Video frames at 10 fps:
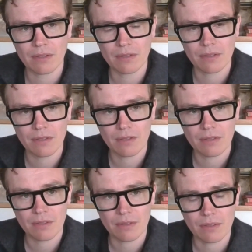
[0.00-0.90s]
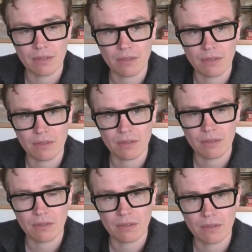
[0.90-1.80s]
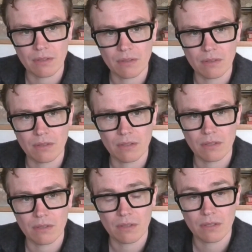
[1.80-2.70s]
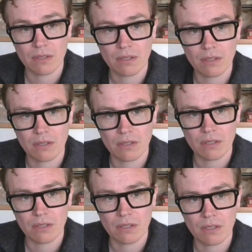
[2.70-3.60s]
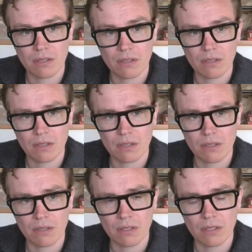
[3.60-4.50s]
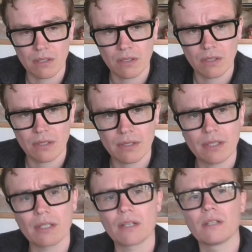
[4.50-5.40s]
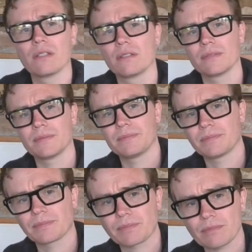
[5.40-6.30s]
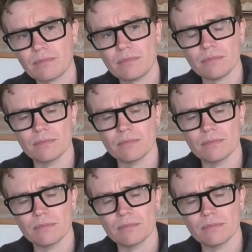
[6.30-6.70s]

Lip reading: No words are spoken by the person on screen.